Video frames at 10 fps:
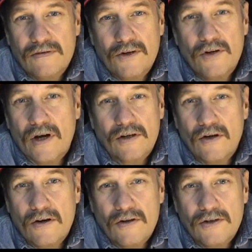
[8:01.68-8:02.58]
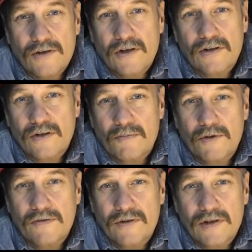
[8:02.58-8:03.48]
they're not gone at the end of the
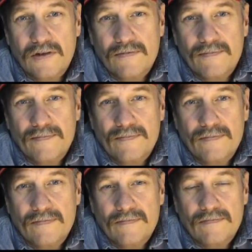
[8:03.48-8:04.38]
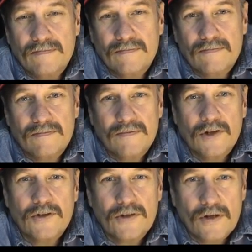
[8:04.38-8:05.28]
movie.
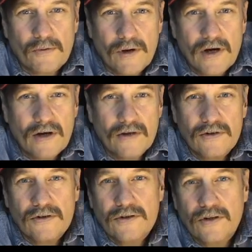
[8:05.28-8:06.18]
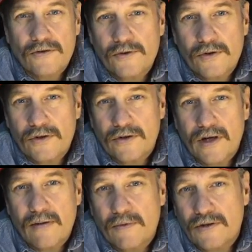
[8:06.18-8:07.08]
They're still around and they're still doing their
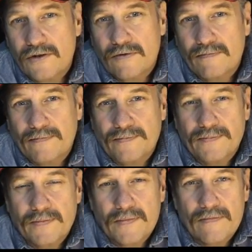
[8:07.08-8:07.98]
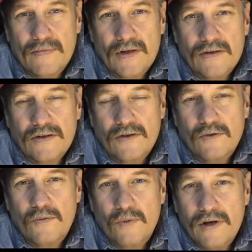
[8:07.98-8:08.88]
damage.
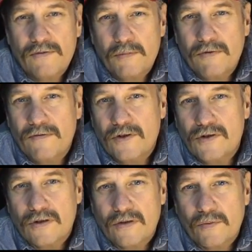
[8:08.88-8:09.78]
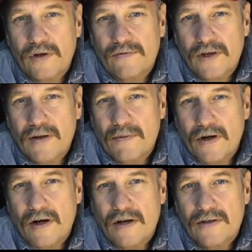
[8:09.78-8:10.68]
So we have to be vigilant. We have to keep
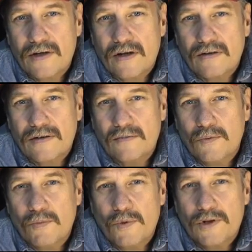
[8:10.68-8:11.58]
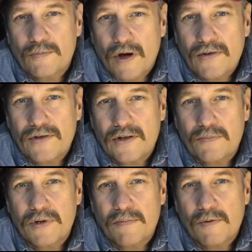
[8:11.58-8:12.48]
our eyes out. And when we spot
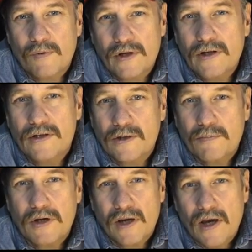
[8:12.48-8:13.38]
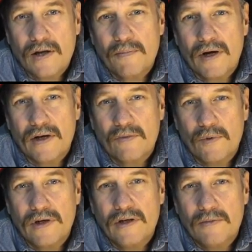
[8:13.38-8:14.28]
these people, we need to speak out about it.
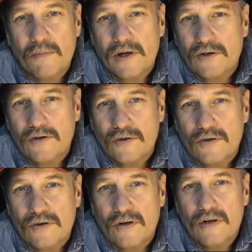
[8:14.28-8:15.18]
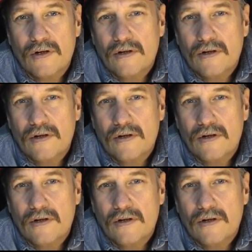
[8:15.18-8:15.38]
We need to make sure